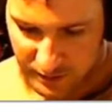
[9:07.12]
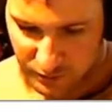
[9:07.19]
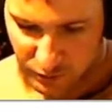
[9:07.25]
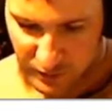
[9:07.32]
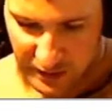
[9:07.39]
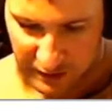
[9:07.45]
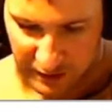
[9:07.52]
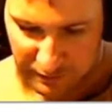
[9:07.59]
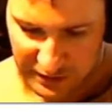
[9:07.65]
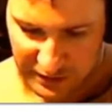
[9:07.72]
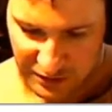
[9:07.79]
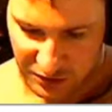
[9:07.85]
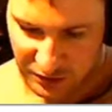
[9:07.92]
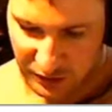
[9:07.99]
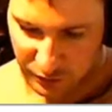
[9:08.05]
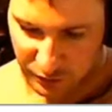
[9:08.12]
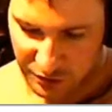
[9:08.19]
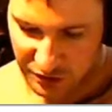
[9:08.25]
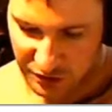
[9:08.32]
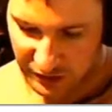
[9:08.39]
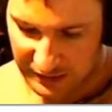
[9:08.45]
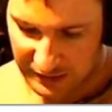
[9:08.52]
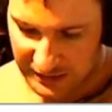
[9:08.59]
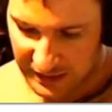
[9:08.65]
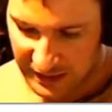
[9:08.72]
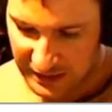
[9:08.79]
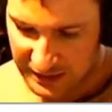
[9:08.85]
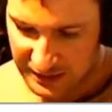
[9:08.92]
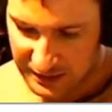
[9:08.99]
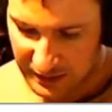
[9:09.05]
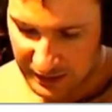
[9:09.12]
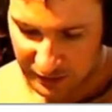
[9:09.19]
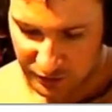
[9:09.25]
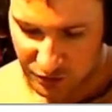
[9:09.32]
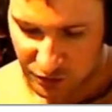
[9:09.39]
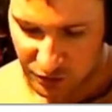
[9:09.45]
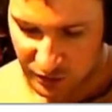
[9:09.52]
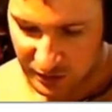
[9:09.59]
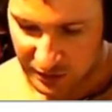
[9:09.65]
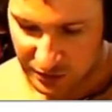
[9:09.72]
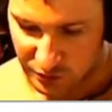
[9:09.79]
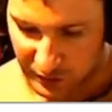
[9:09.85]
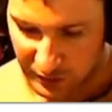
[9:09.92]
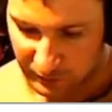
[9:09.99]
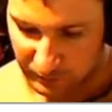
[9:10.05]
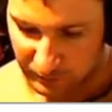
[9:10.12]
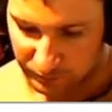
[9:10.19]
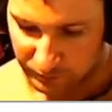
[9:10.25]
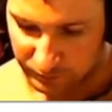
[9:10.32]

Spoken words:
We have Pesterclaw, which is like a tank-style unit as well.